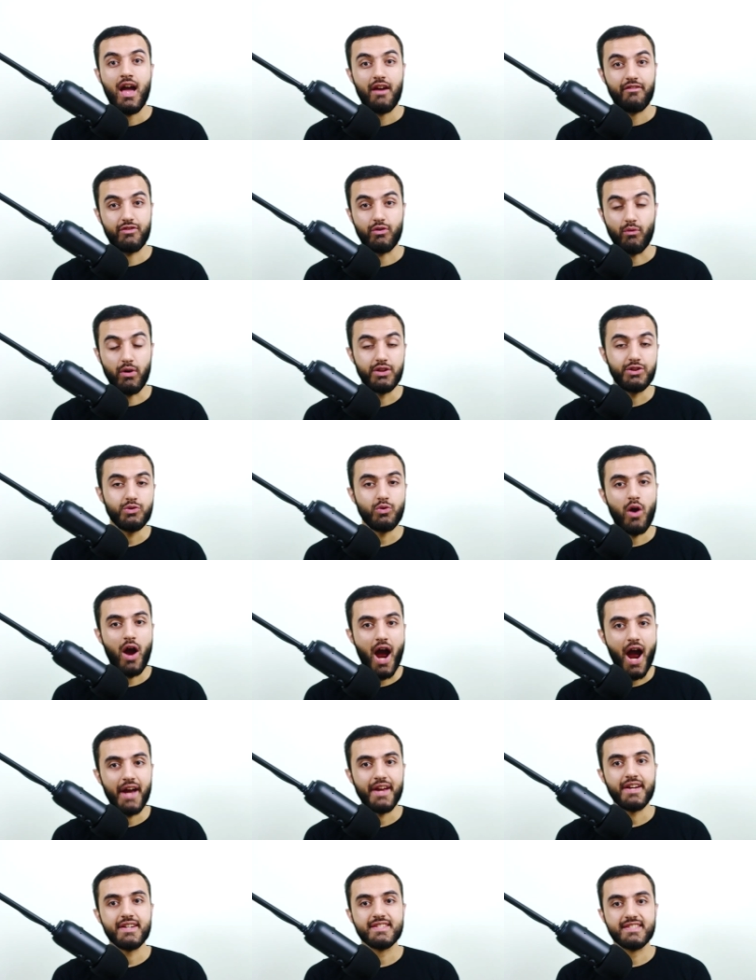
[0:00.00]
If you want to
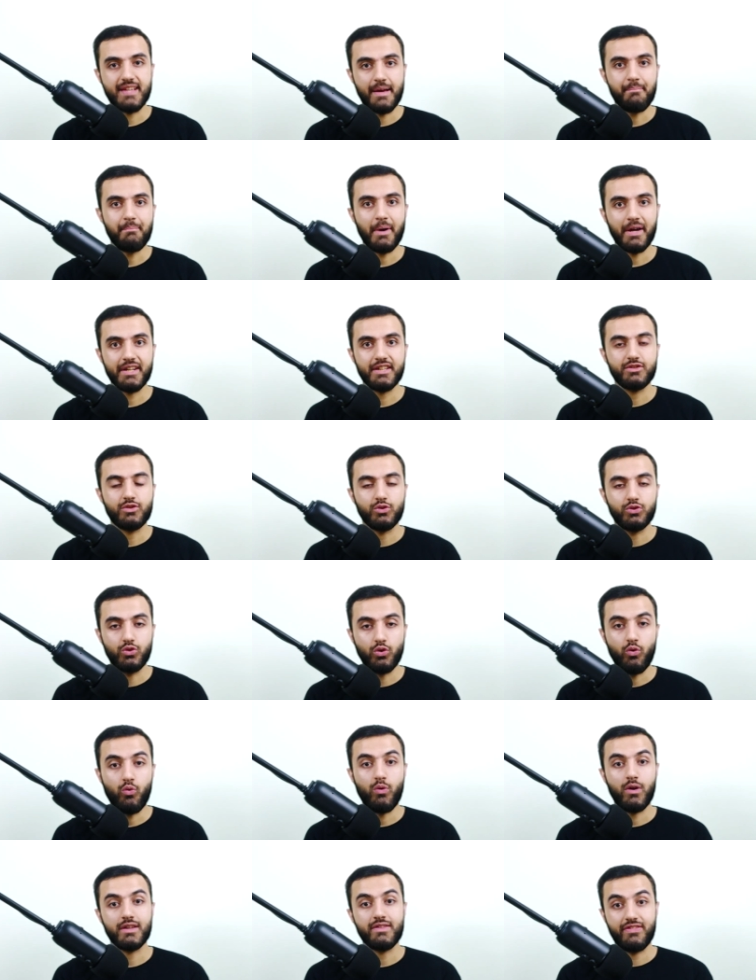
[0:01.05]
hire somebody to do
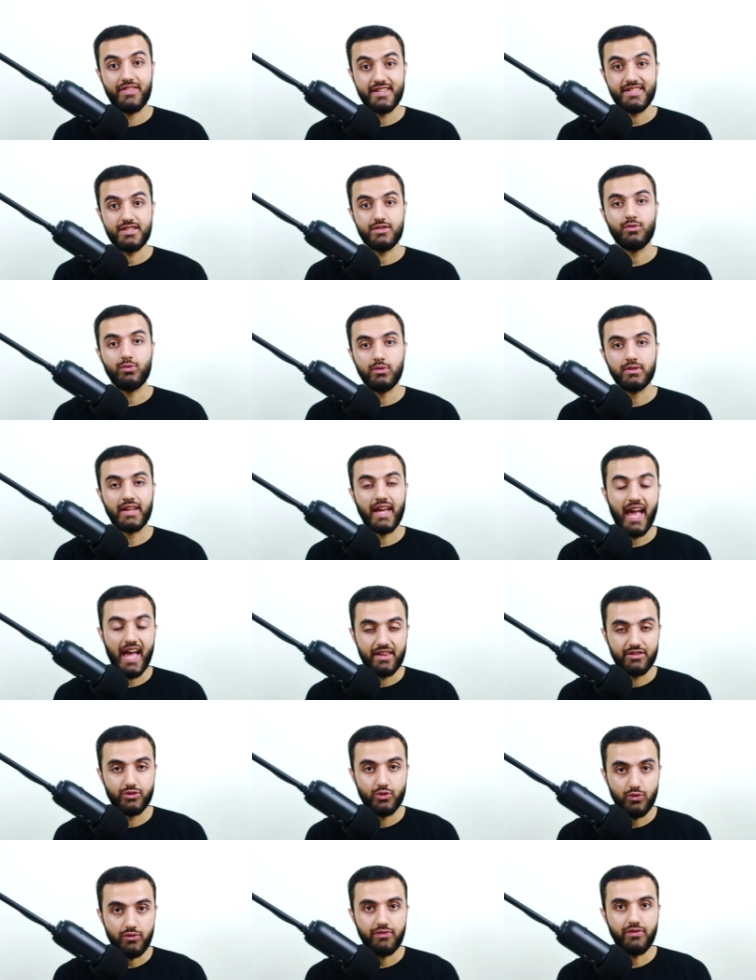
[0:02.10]
what this tool
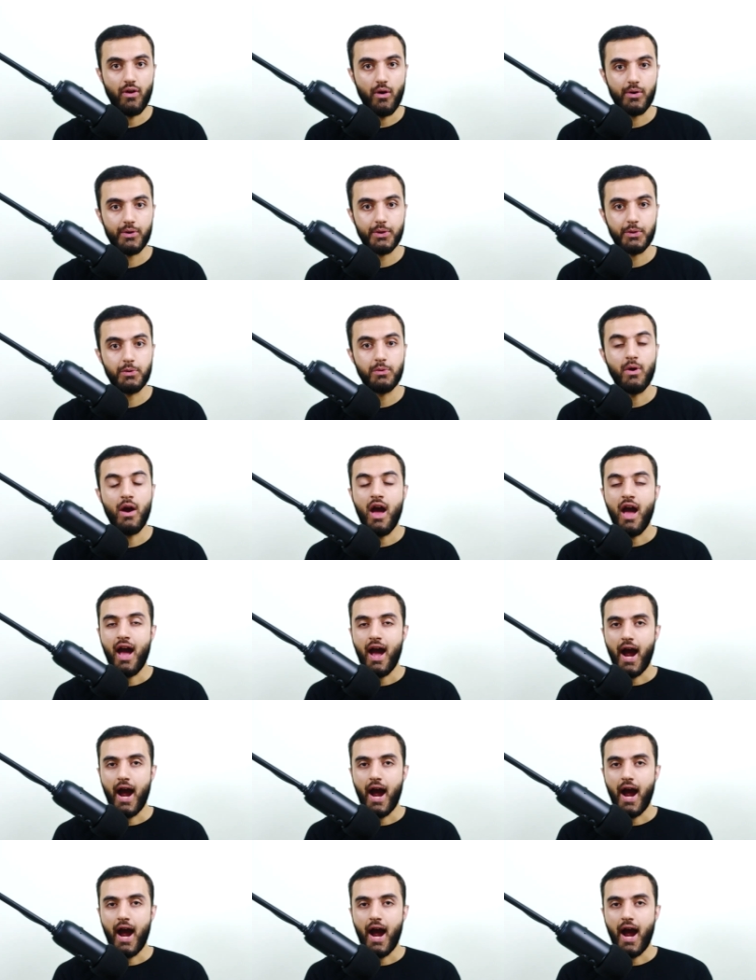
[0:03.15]
can do for you,